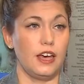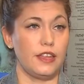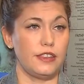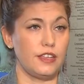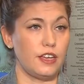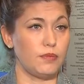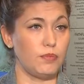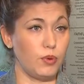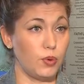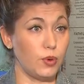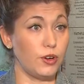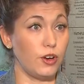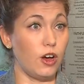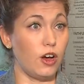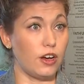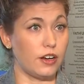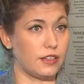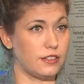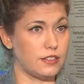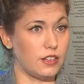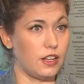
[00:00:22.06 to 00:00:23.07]
That poor
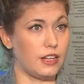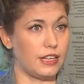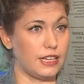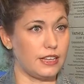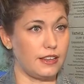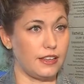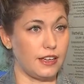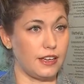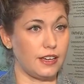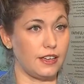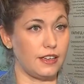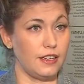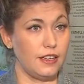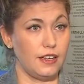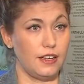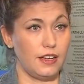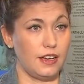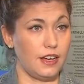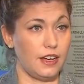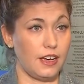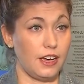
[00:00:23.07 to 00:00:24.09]
dog is all I can think.
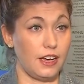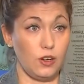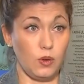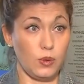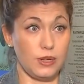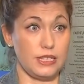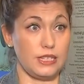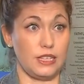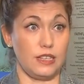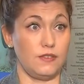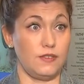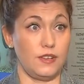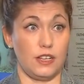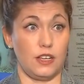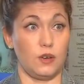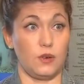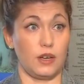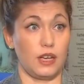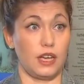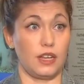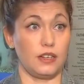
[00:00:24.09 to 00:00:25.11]
Uh, I don't want to see the
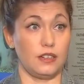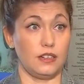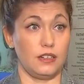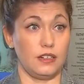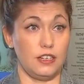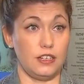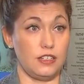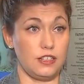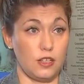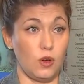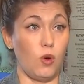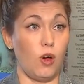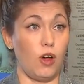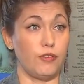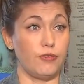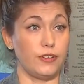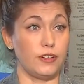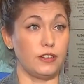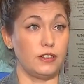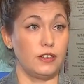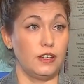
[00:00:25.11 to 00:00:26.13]
video again. It's so
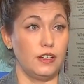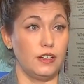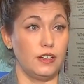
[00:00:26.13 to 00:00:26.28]
awful.